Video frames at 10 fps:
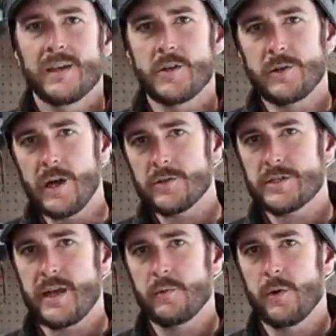So to
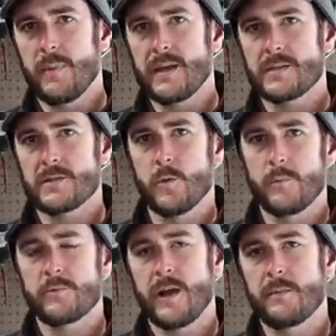understand what makes a
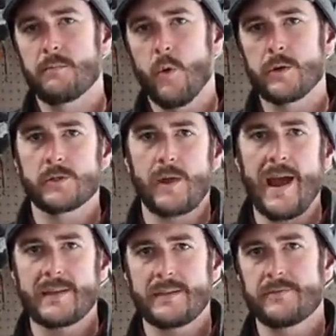swarm trap more
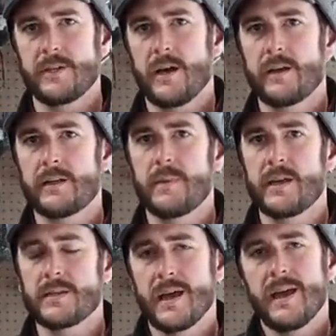attractive to
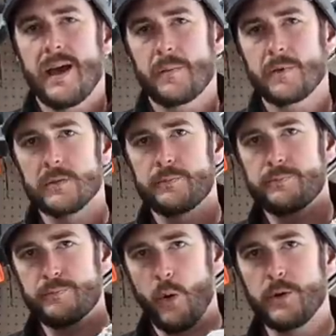honeybees, I'm gonna
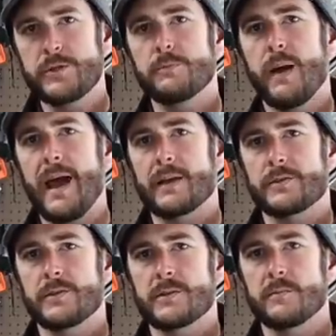point you back
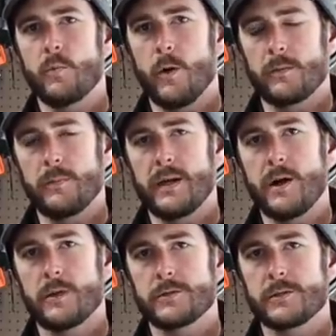to some work by
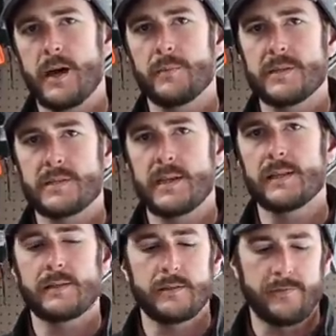Dr. Thomas
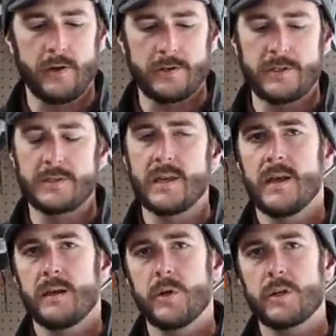Seeley. The first is
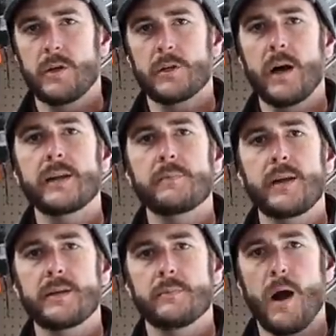a book called
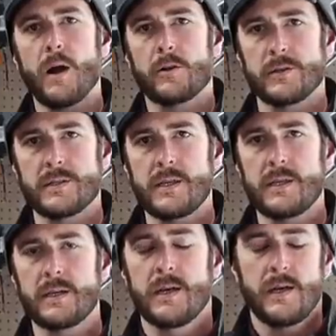Honeybee
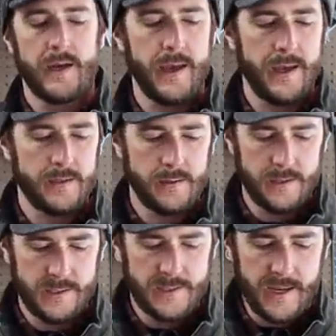Democracy. And
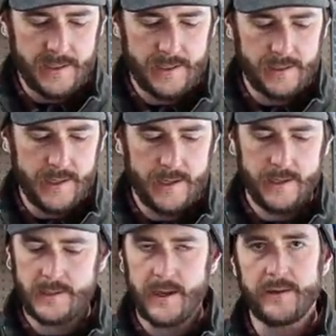the second
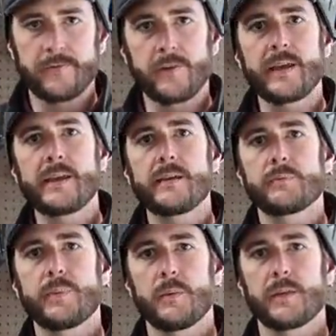is a free
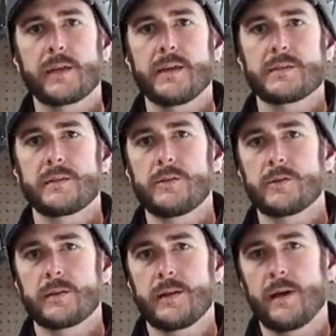publication that you
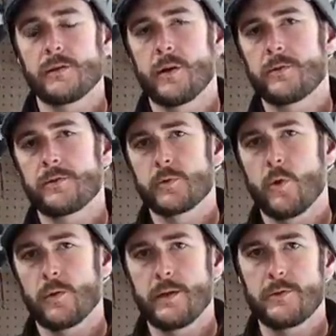can download from
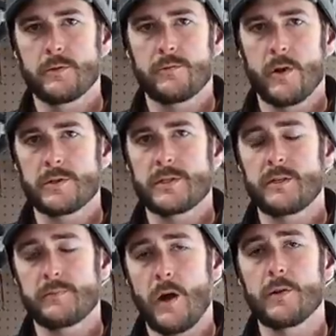Cornell
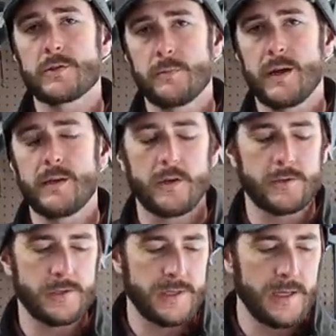University, also by
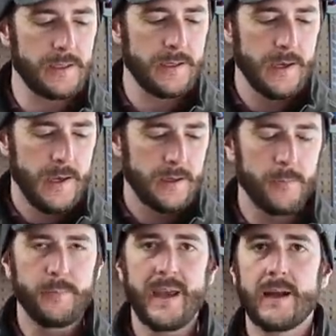Dr. Seeley,
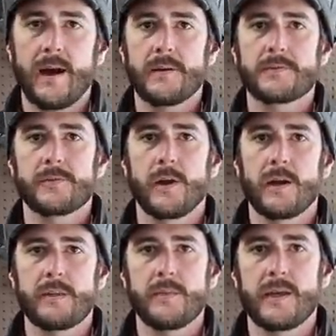called Bait Hives for
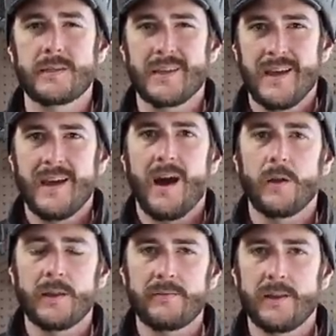Honeybees.
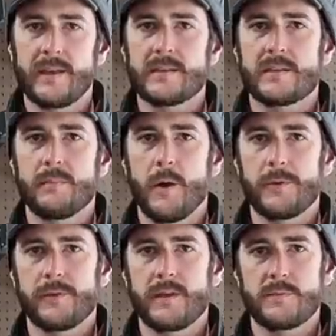I'll leave links to
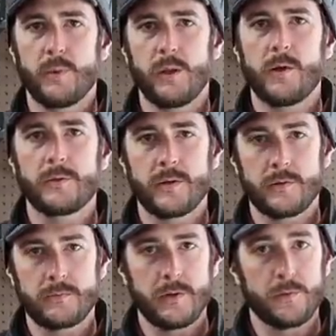both of these below.
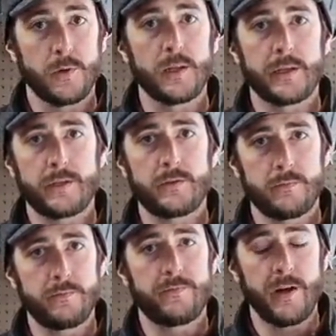They're, they're really,
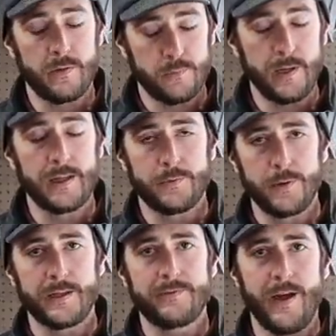really,
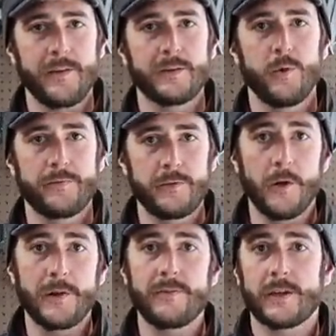really valuable. If you
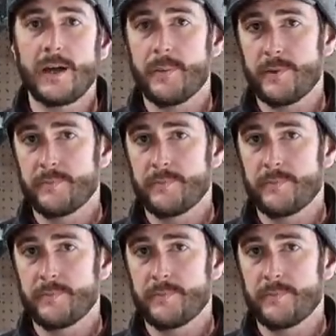don't have a copy